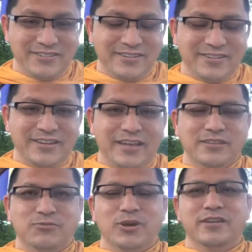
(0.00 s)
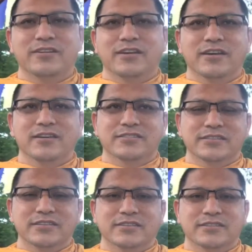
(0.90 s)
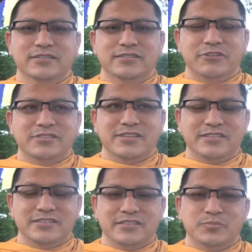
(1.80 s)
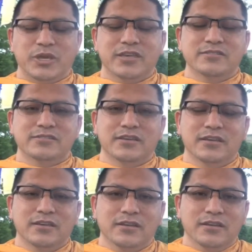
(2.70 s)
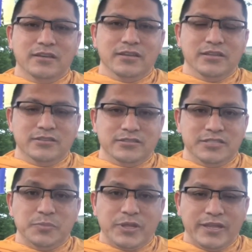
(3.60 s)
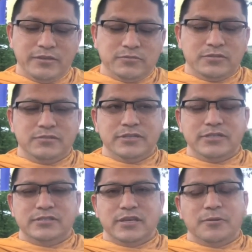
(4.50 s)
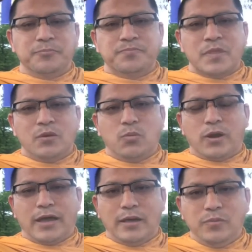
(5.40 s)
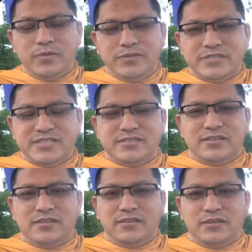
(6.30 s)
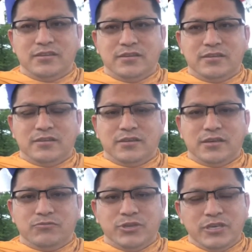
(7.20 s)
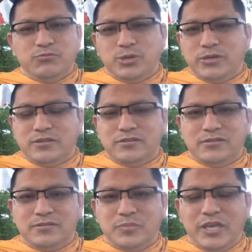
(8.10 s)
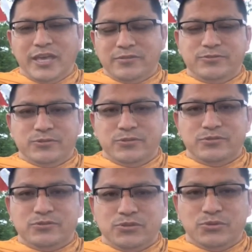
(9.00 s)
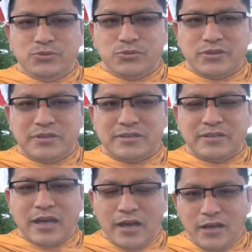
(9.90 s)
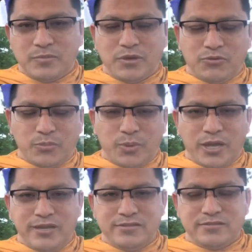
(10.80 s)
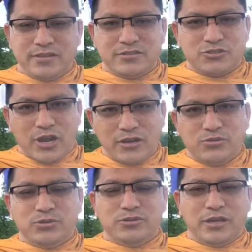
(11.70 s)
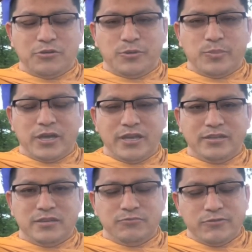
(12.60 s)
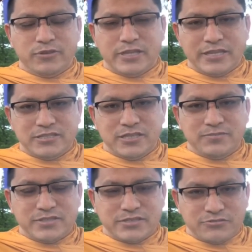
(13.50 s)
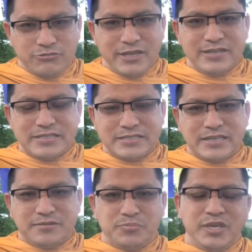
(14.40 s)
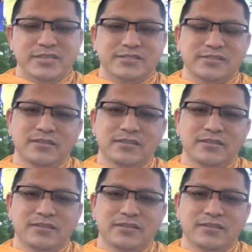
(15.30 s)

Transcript: another one, this restlessness begins, and in a deeper level, is that what happens is we will be able to calm our mind and tranquil our mind, and we will achieve the serenity and peace.